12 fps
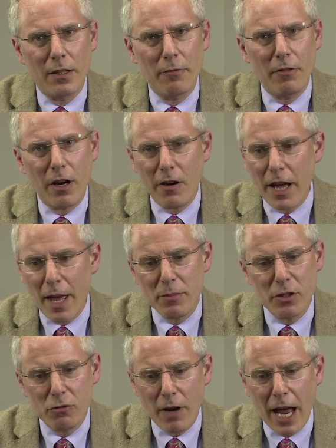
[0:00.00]
Very
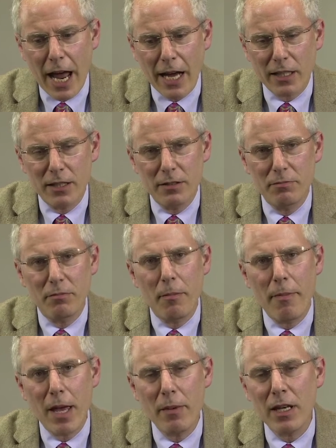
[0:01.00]
abstract,
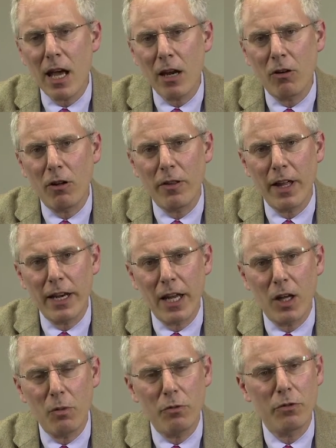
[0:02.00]
maybe not all that
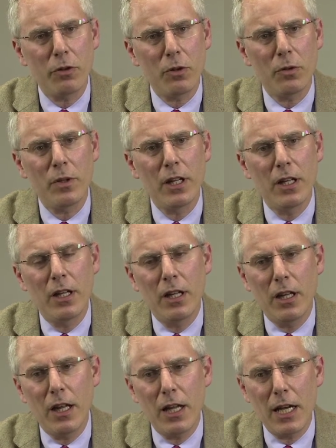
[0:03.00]
helpful,
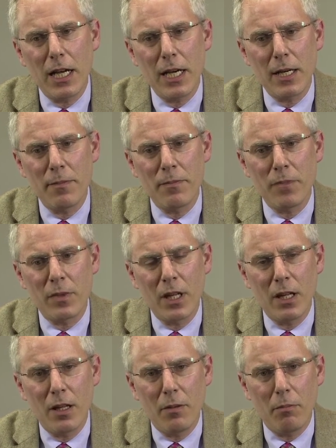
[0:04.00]
but
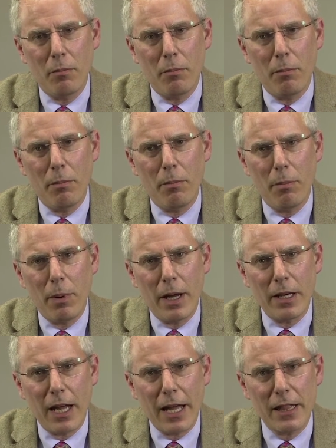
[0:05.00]

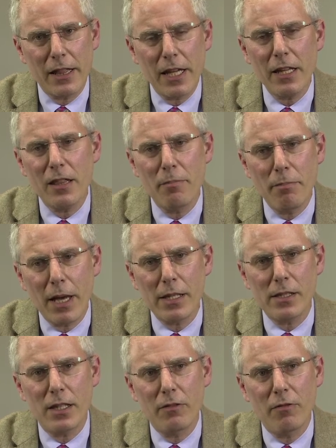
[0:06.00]
I think the
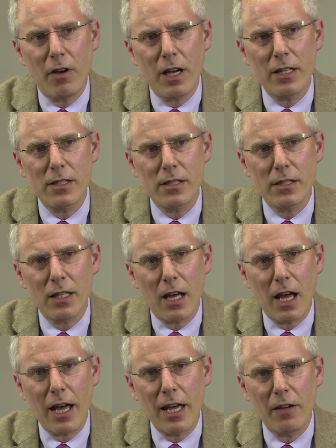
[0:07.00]
best advice
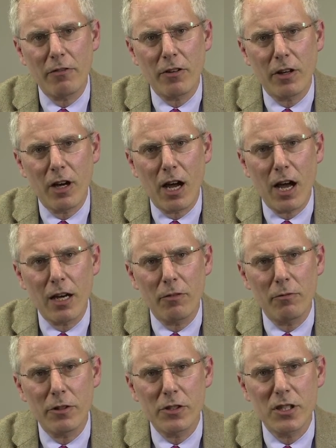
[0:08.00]
I ever got
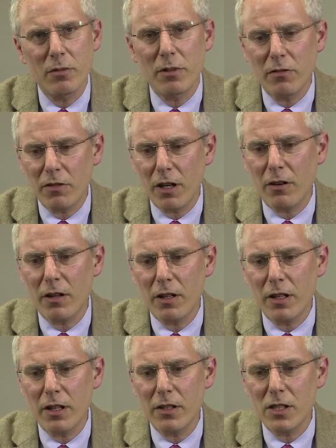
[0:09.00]
was to be
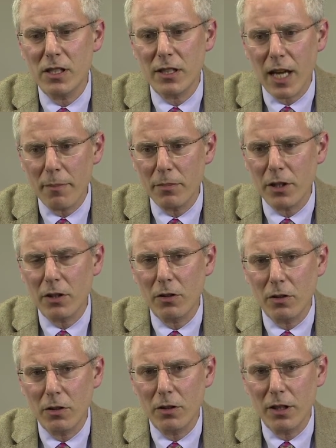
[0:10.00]
very
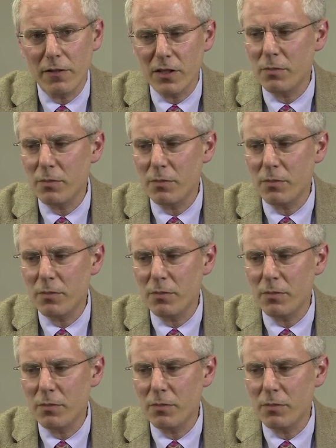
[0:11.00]
skeptical of